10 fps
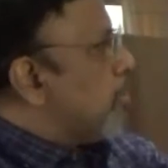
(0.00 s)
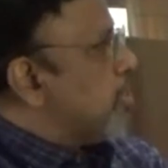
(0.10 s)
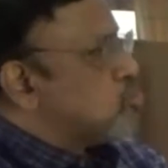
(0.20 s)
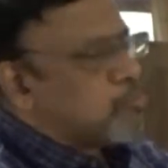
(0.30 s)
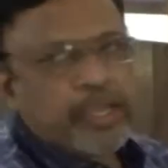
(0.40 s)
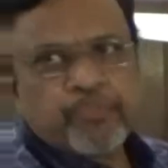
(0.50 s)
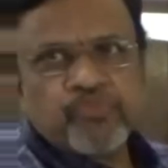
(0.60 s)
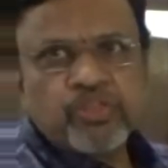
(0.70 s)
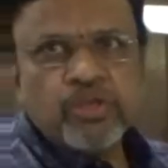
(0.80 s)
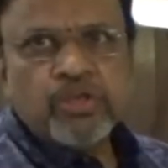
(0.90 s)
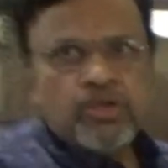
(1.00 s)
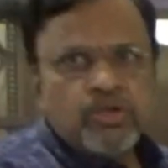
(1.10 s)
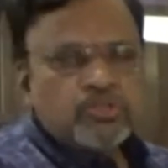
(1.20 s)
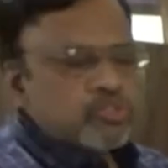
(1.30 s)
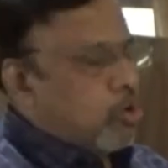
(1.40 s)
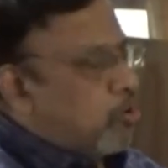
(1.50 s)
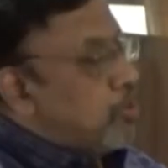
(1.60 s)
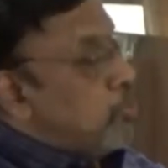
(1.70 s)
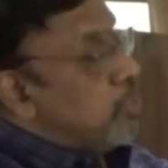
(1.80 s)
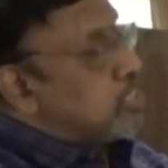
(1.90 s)
HP, so
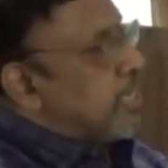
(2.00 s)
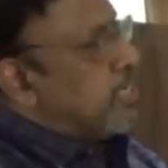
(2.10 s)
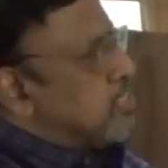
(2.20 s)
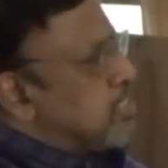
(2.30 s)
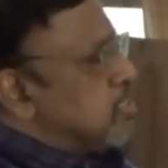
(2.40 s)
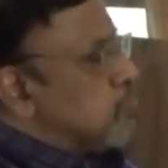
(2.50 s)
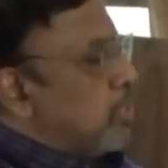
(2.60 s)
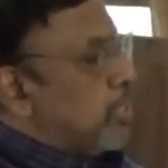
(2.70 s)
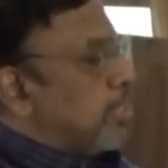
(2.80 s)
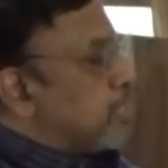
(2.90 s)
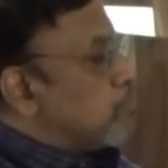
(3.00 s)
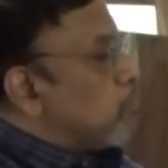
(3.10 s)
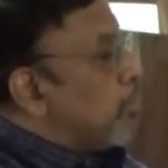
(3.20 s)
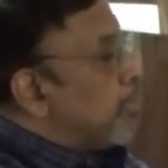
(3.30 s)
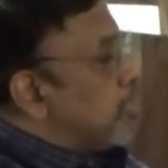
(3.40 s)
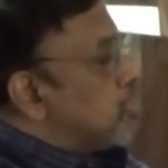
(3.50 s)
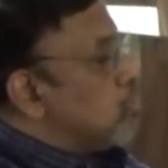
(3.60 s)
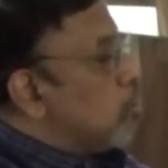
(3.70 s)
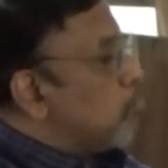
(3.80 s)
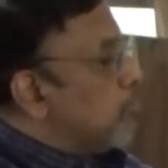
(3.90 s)
in which cases you will get the point is in
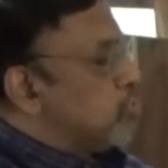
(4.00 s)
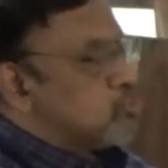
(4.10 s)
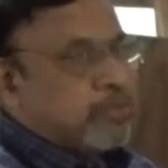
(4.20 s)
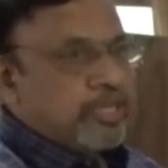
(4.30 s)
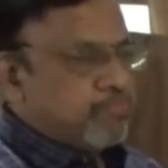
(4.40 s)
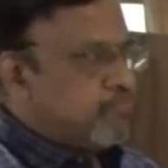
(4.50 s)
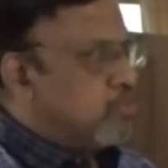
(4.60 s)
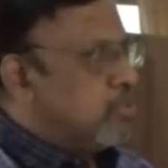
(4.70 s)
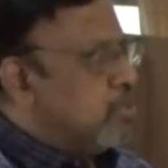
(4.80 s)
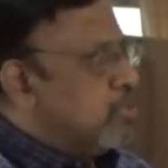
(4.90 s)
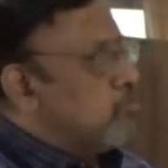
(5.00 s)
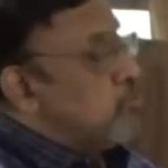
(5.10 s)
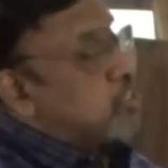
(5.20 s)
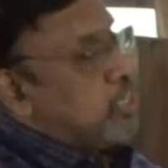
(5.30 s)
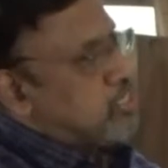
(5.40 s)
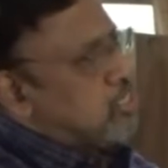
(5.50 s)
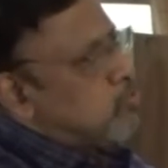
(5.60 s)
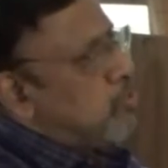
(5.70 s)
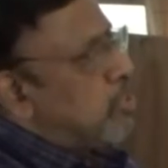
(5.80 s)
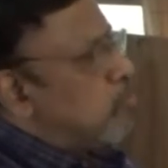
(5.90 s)
above HP? Which cases
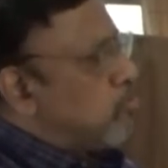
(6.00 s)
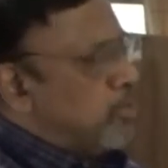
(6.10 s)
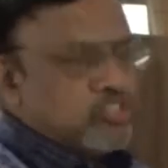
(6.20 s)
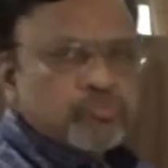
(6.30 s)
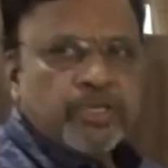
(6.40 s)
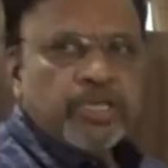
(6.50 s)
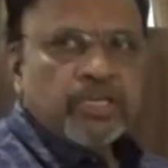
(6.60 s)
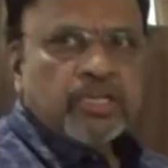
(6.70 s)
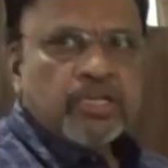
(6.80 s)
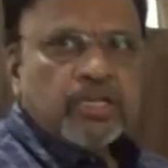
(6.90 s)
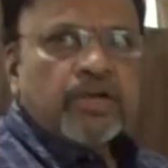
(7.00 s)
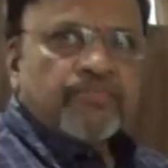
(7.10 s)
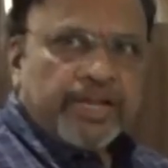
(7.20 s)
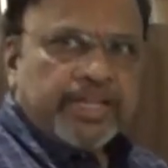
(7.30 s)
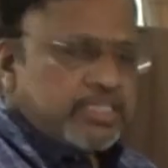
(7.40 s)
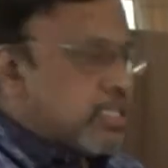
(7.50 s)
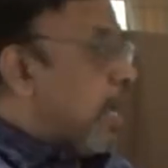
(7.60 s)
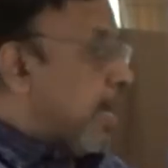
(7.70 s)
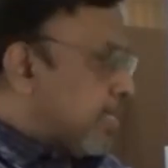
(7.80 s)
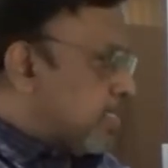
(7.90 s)
you will get above HP? That
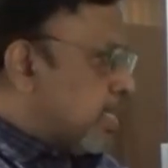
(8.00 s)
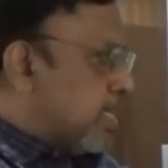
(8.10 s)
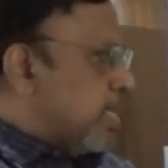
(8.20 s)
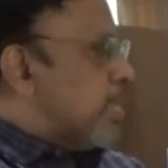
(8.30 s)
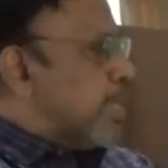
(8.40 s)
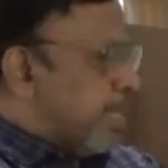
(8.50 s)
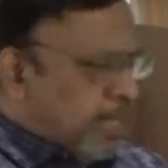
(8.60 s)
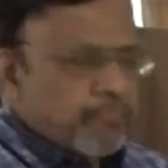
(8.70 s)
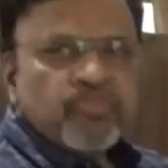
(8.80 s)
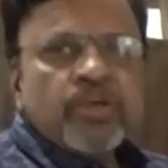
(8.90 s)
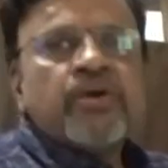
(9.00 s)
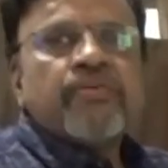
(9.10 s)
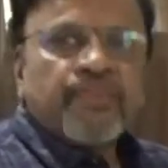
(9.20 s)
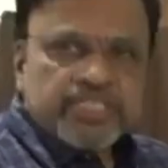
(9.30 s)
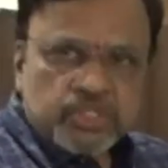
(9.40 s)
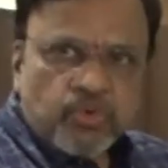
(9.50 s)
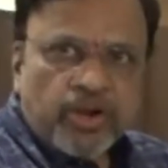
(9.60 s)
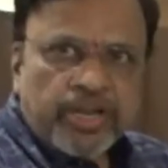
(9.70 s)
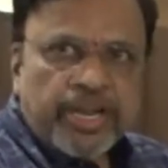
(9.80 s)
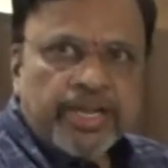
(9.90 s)
is either in first
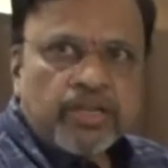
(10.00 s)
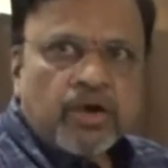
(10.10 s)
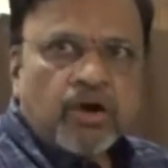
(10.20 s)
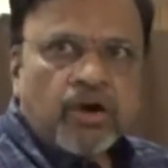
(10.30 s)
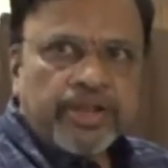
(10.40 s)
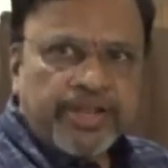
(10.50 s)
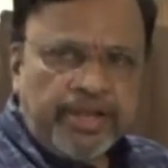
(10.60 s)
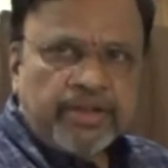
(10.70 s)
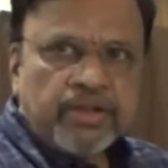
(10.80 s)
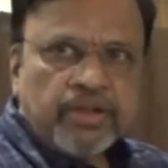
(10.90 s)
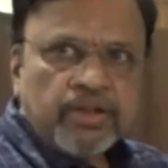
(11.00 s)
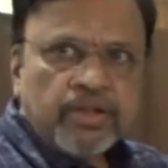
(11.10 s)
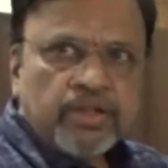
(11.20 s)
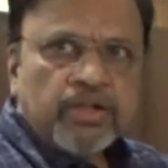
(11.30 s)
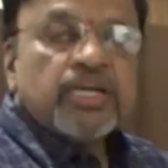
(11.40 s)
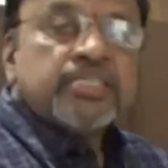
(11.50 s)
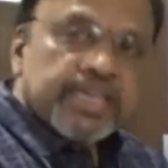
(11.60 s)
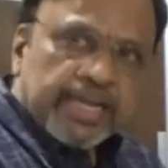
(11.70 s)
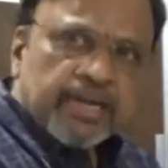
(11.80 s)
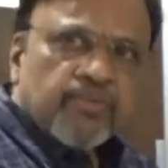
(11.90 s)
quadrant or in
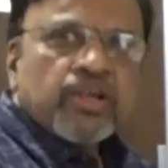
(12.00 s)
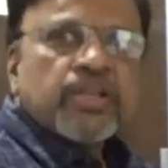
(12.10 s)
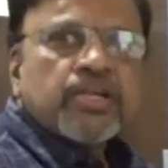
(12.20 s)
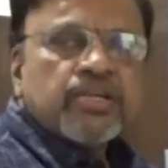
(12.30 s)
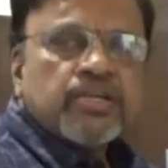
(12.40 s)
second quadrant.